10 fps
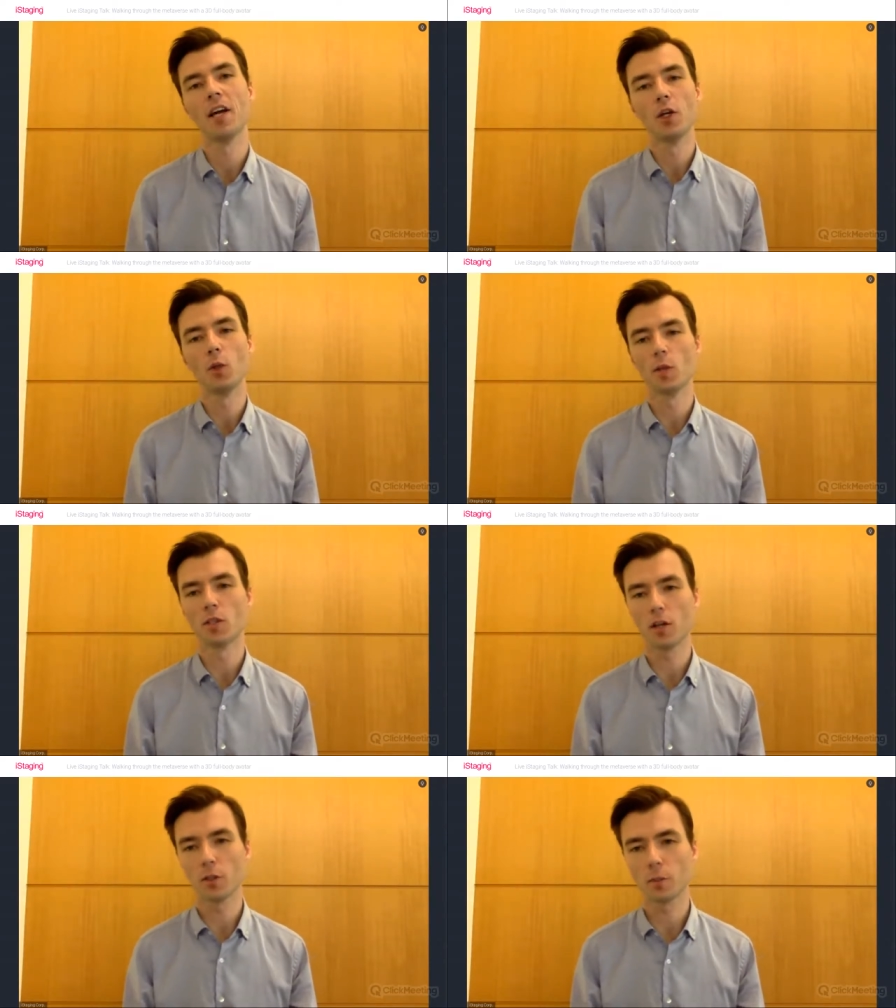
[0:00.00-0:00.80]

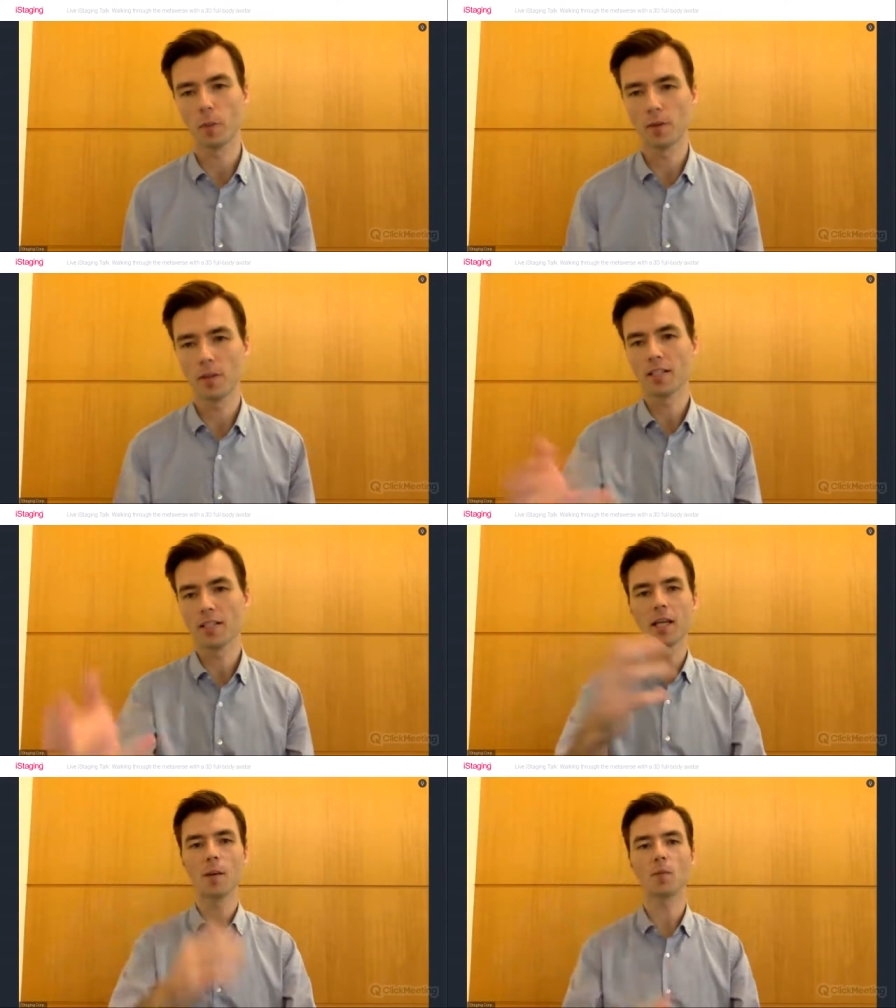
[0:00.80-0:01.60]
a month. I see
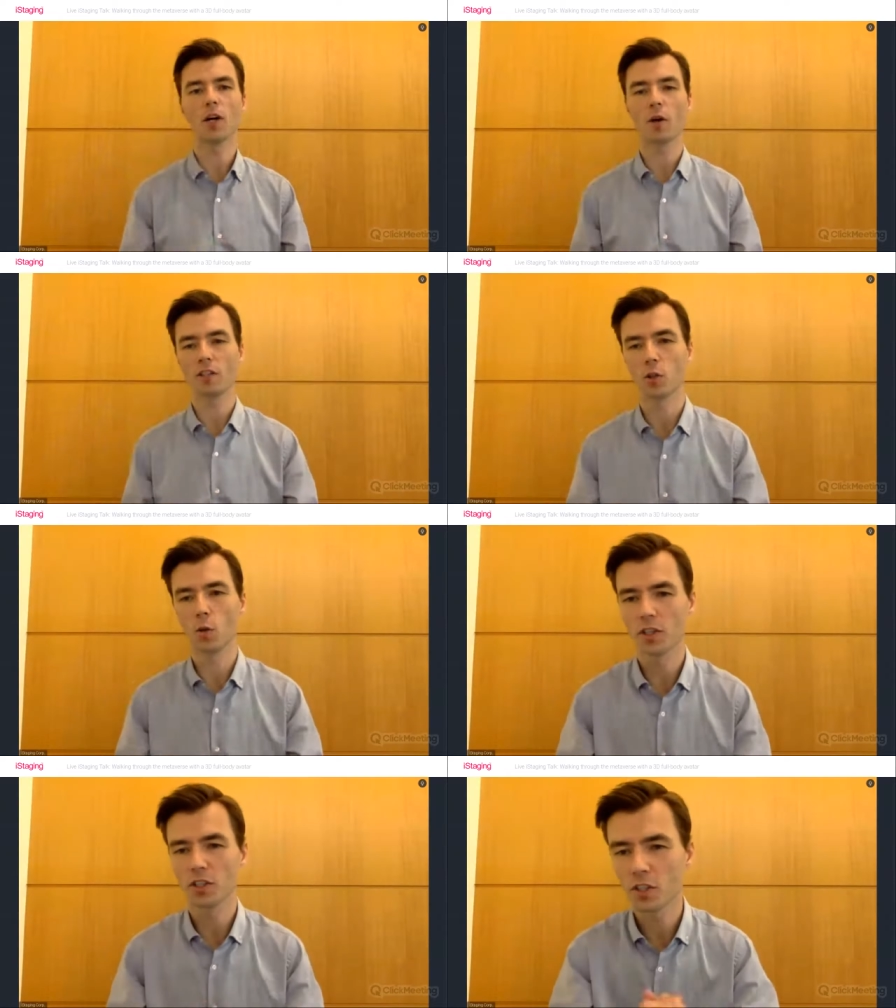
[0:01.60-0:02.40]
that Marco asked a
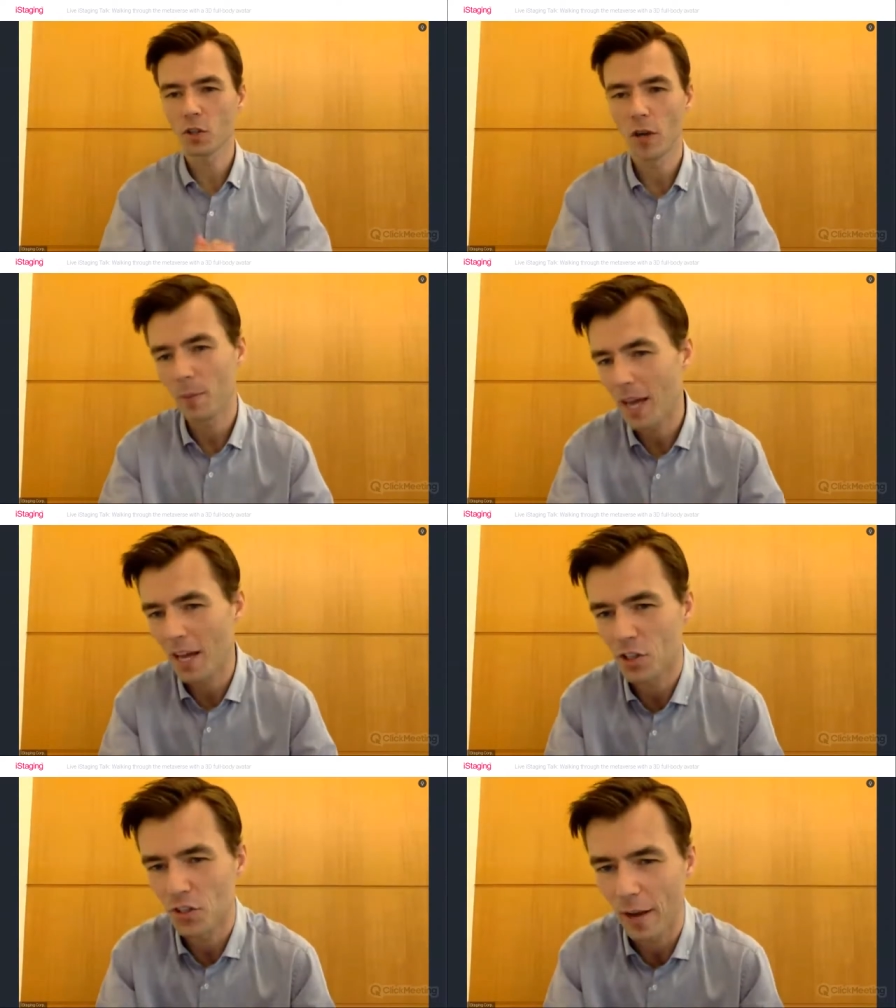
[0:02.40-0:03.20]
question, so let me
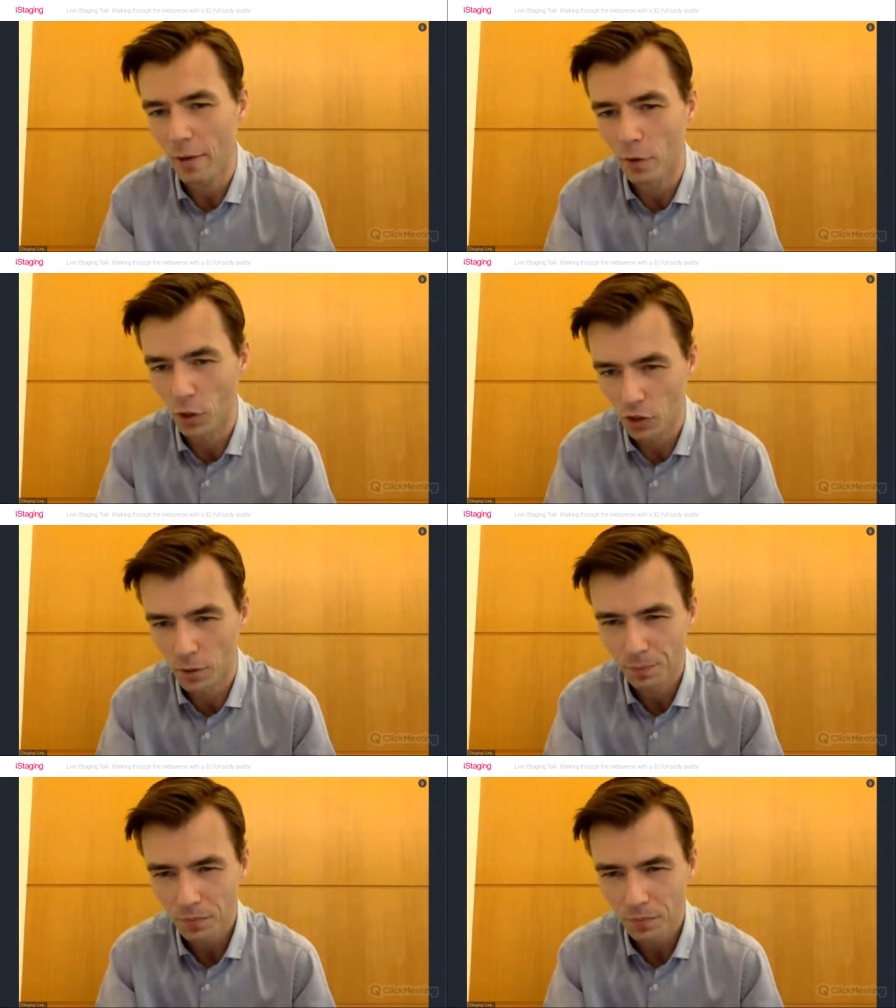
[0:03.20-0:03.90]
answer that first.